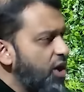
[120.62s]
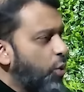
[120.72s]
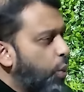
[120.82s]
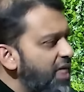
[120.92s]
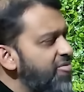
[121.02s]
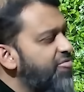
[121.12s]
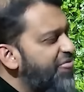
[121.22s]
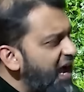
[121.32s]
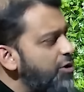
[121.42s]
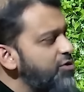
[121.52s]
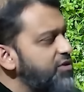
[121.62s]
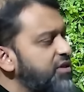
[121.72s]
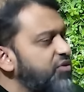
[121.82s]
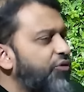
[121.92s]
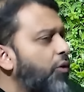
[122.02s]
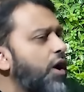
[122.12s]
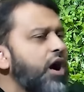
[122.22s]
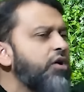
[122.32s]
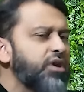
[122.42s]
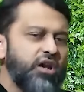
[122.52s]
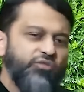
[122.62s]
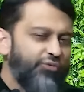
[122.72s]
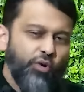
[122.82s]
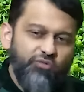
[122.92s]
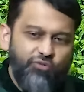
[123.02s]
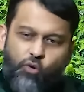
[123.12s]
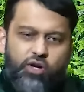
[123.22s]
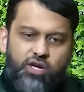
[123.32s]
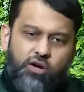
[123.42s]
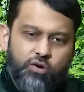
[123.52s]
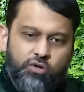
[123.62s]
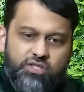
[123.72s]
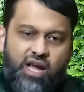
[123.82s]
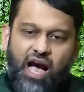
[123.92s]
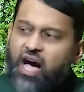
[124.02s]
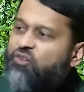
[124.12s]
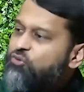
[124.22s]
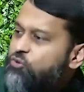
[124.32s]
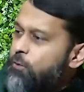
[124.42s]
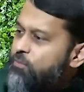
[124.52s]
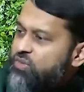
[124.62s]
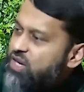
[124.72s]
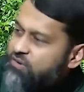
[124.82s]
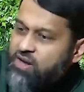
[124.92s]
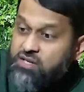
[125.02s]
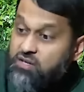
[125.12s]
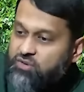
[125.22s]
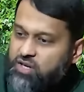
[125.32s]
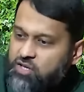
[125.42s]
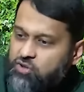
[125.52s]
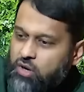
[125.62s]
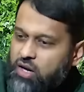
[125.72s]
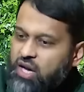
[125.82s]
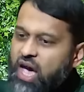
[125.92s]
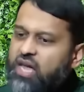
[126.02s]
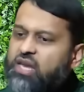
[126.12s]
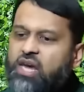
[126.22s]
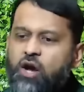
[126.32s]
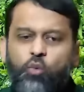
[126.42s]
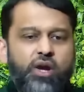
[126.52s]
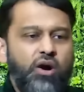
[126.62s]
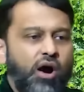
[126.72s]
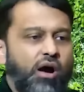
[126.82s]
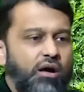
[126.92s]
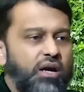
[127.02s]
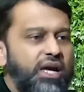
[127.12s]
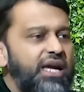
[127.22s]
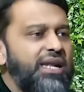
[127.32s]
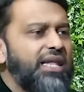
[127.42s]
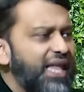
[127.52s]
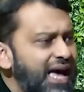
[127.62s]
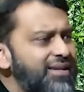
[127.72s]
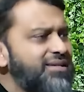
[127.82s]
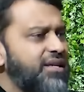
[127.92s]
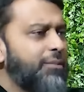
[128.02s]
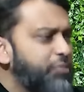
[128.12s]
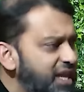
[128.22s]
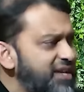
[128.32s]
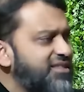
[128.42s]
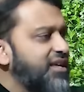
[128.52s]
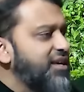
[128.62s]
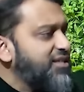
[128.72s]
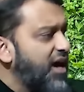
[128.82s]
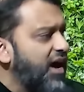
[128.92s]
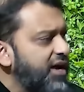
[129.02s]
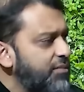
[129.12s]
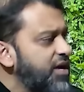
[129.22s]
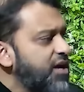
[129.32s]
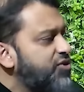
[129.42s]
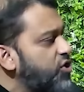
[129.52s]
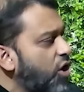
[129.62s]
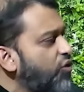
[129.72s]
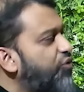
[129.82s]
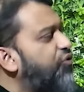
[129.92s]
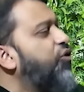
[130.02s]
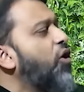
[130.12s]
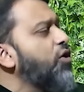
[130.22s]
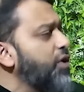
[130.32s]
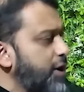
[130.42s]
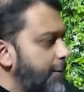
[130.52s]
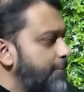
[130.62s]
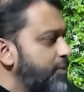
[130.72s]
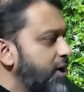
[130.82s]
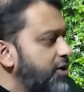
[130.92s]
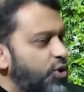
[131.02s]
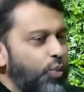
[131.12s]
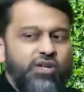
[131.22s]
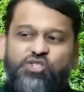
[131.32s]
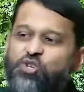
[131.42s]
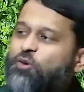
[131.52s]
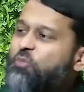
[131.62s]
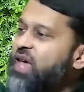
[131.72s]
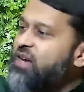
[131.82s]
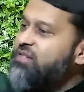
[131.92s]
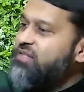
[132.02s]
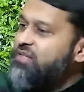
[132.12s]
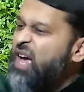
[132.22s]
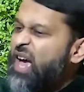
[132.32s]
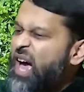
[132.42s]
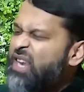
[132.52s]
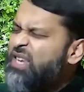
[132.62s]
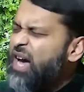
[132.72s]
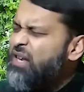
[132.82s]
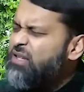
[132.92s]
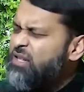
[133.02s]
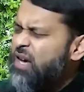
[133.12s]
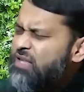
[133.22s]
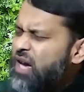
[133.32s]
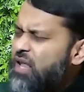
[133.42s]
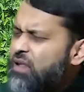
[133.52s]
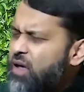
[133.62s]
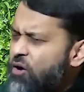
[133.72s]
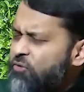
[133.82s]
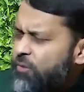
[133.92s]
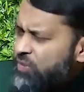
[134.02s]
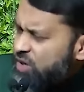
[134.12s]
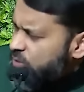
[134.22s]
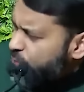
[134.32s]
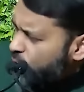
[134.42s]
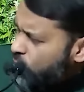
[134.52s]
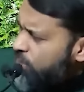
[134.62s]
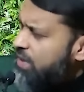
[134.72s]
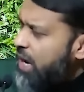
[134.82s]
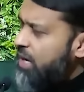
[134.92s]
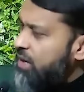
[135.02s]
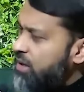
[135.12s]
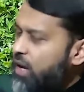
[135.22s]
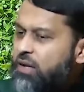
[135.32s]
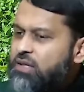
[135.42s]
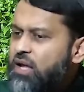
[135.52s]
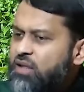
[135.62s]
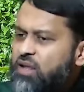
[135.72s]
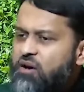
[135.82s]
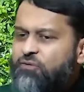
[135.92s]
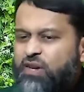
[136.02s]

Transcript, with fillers: 1,444 years after the event of the Hijrah. And here we are in a land and a place and a time so foreign to what took place and yet, that love is permeating, that love